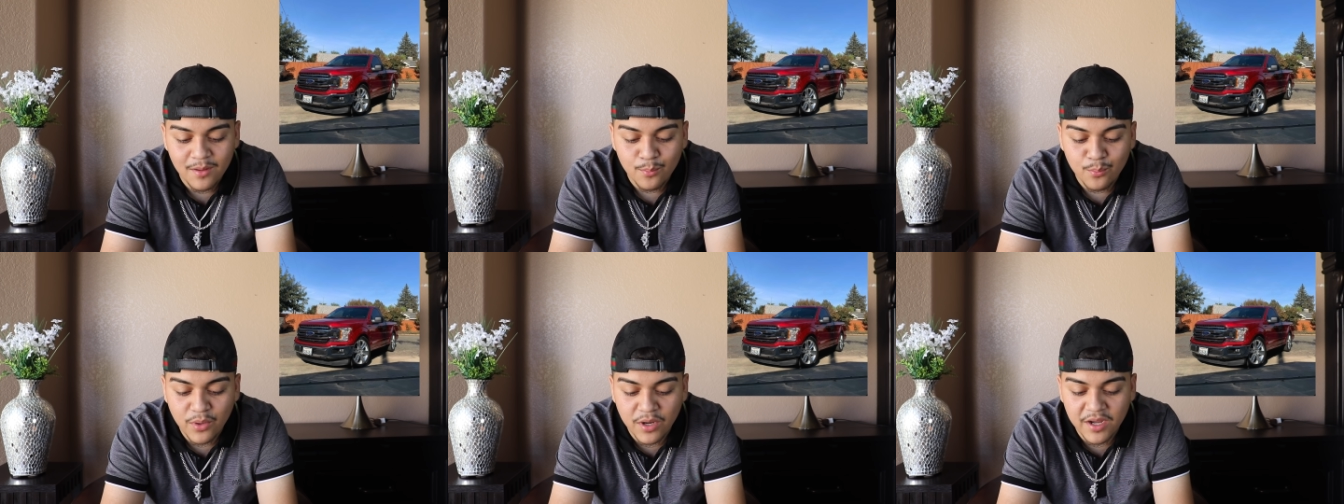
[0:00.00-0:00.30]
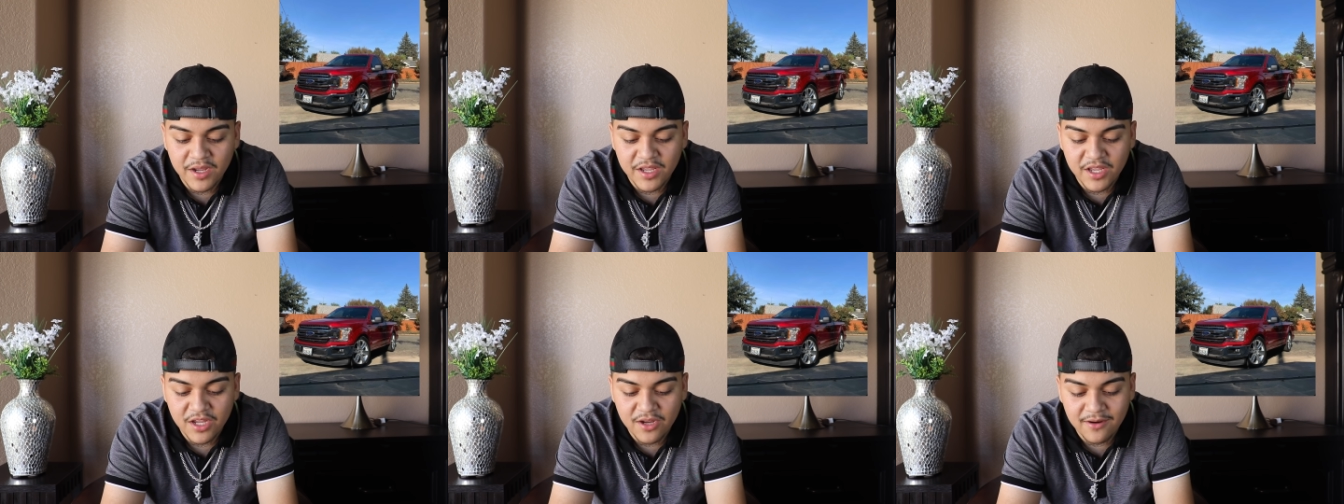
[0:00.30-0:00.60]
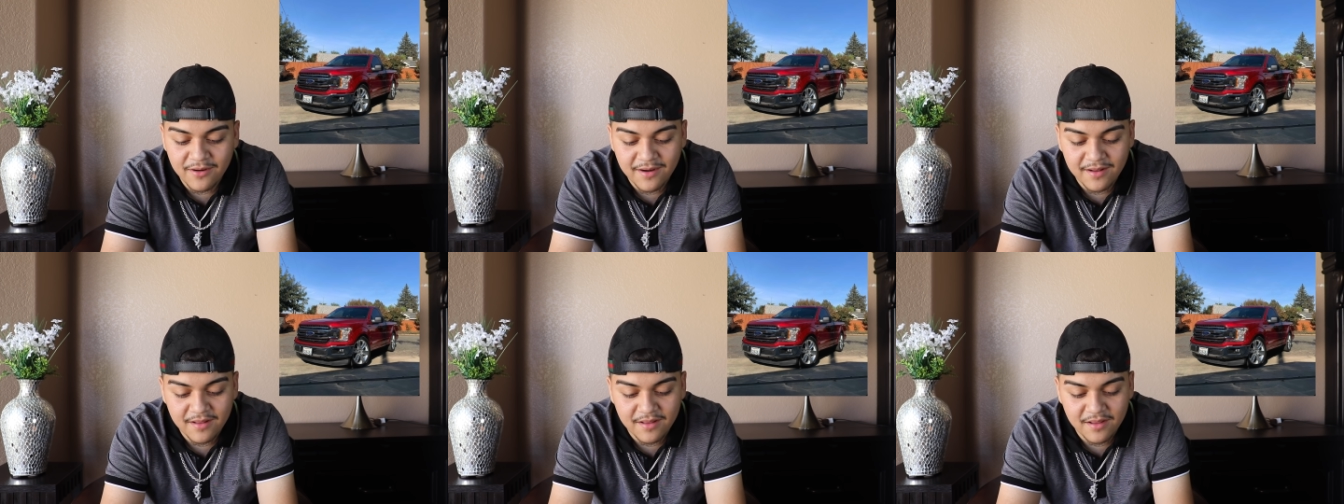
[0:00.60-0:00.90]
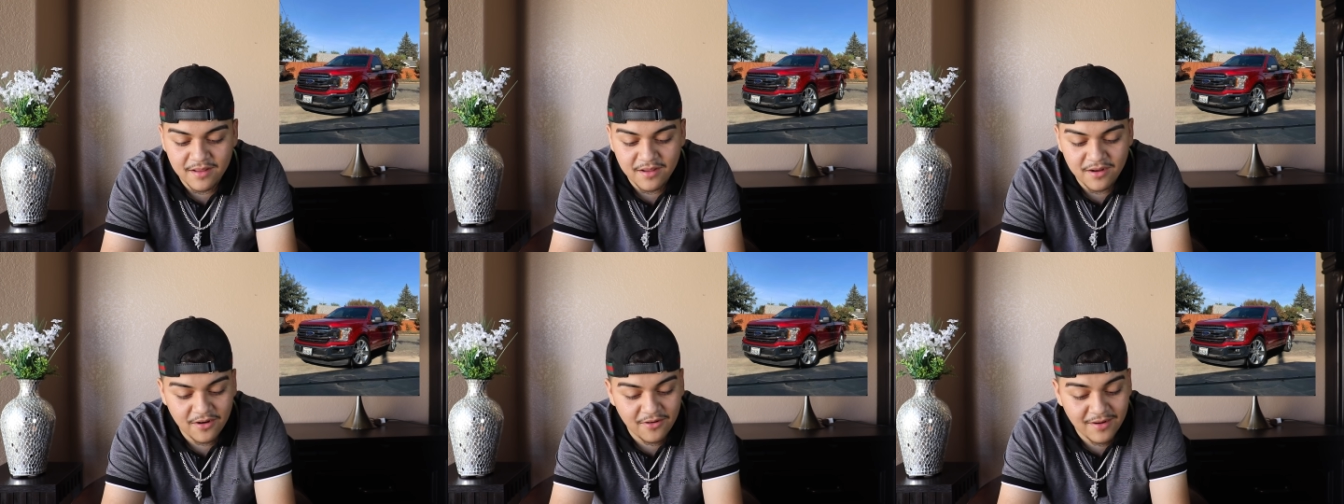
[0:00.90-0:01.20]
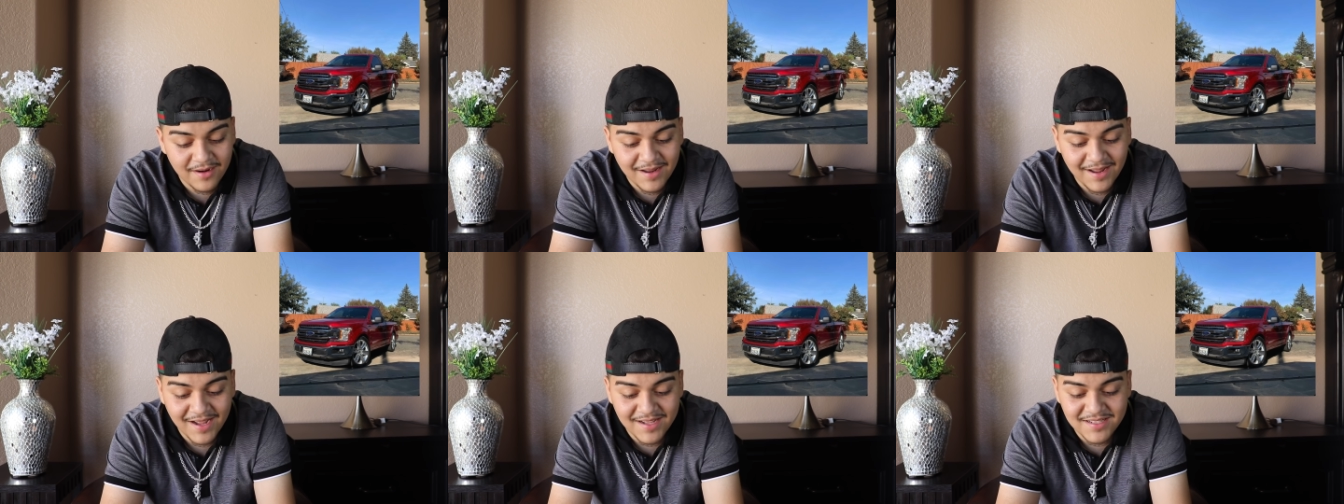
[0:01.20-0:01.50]
But here
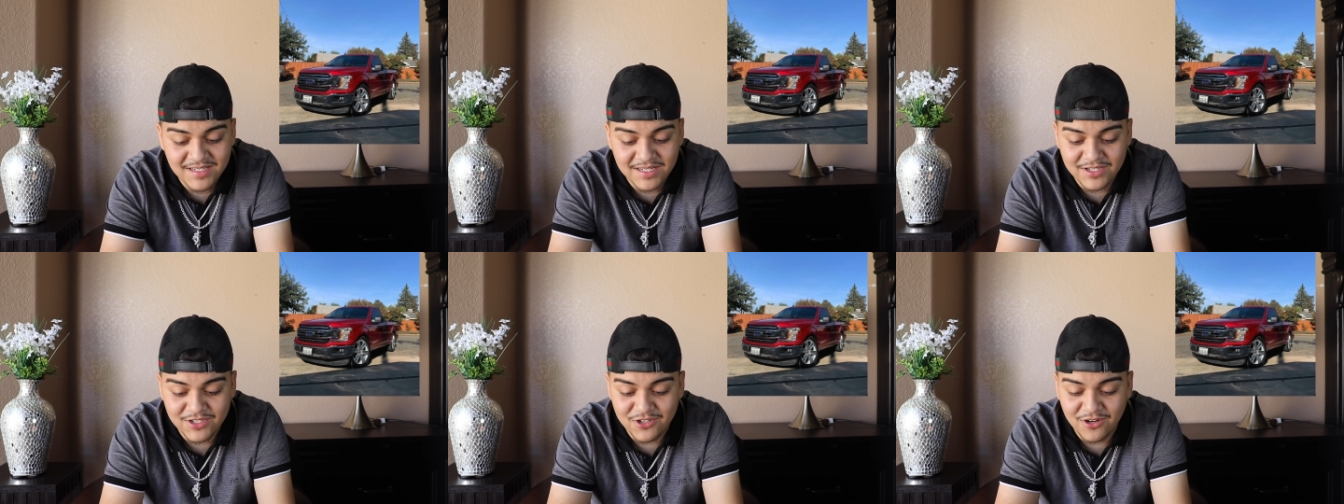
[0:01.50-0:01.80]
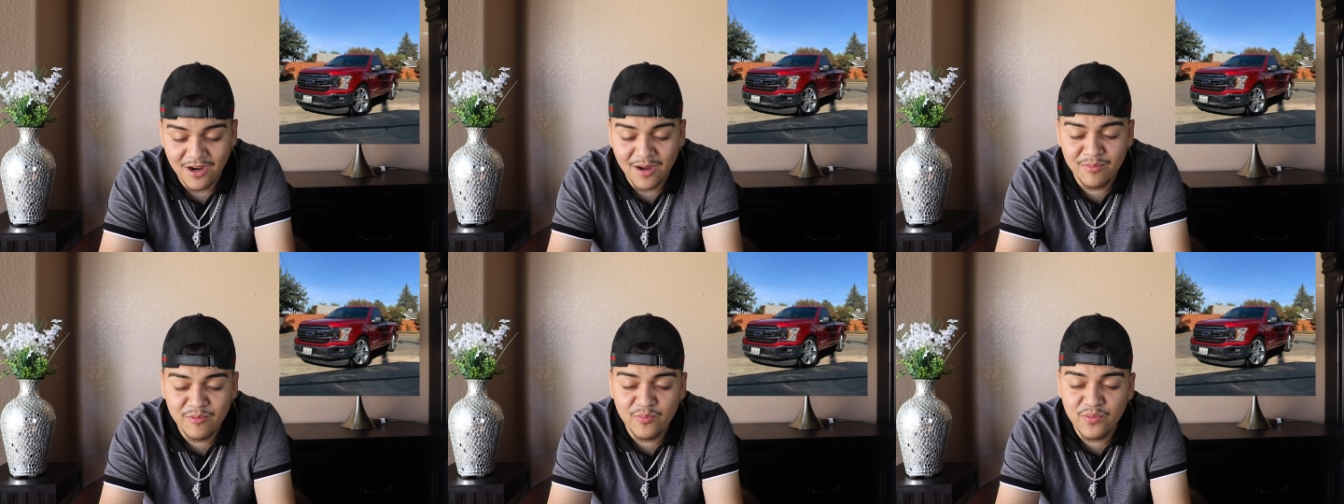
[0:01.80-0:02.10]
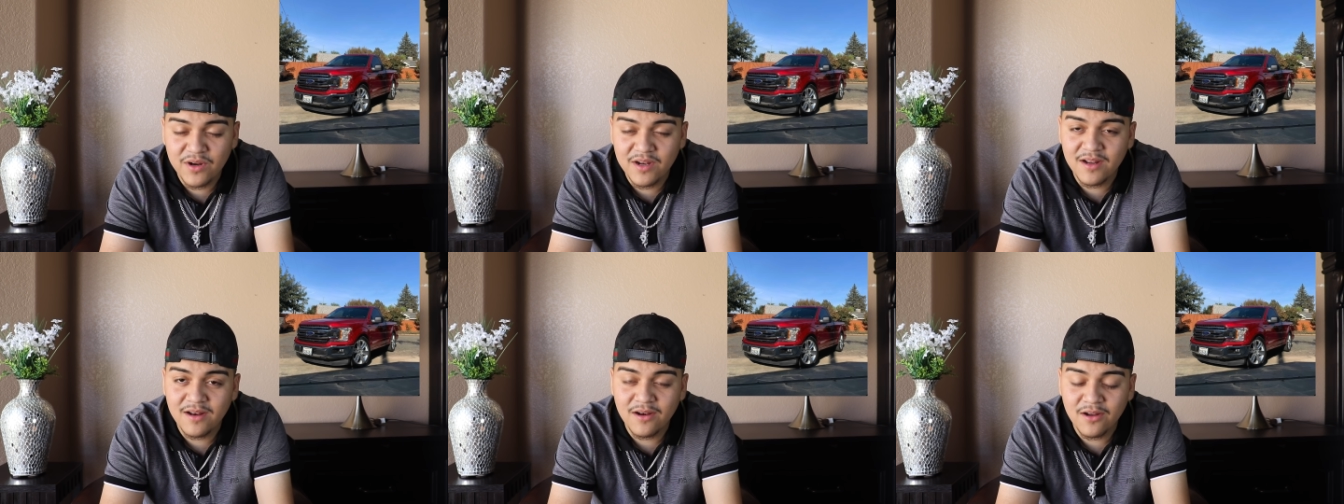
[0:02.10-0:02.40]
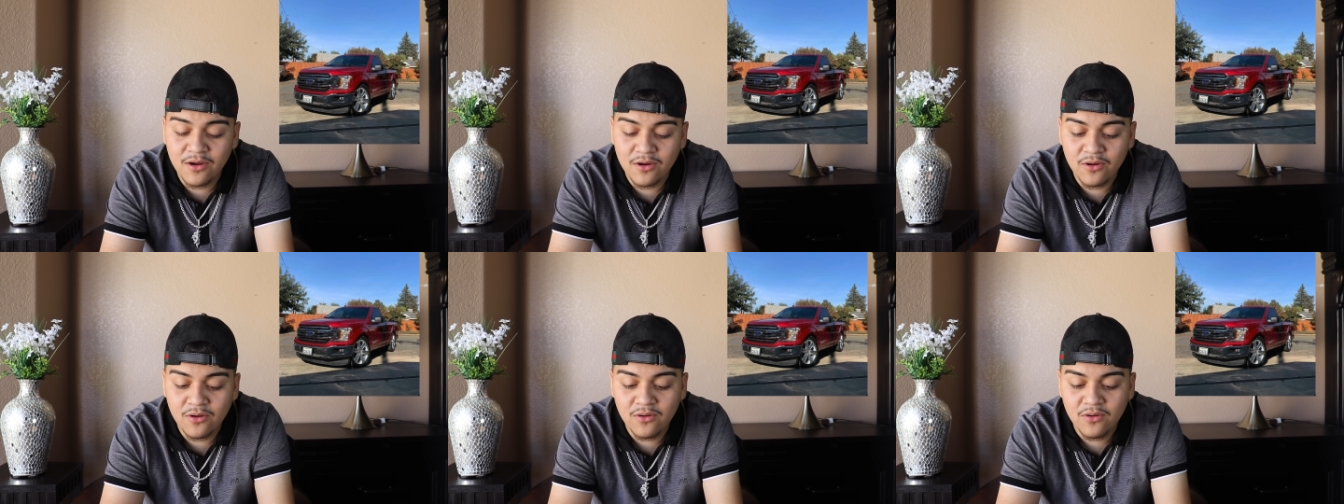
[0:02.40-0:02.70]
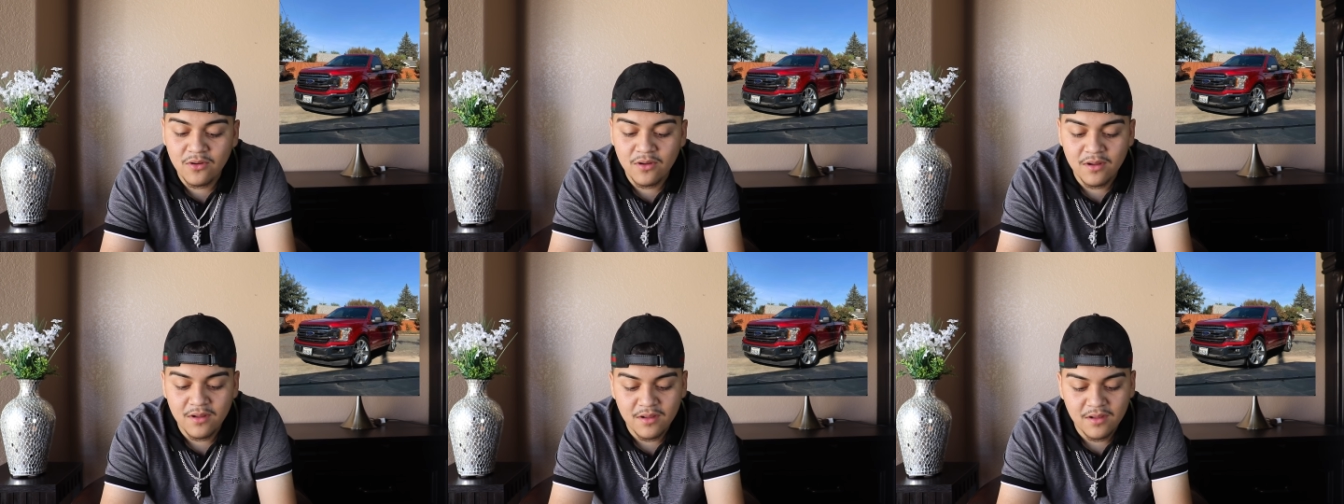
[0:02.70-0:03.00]
already has it dropped pretty
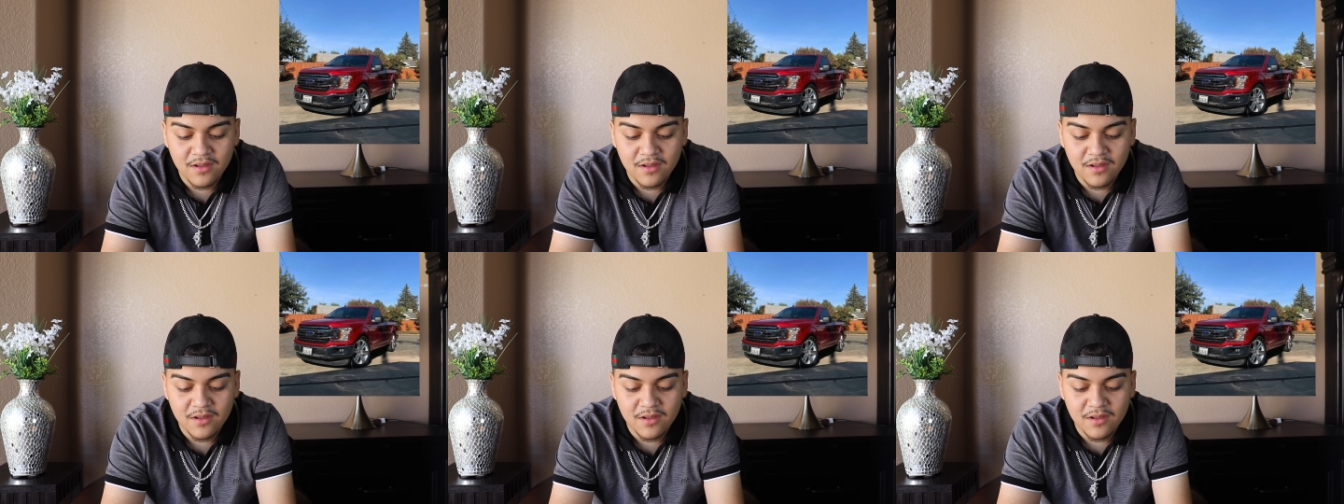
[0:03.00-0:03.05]
low.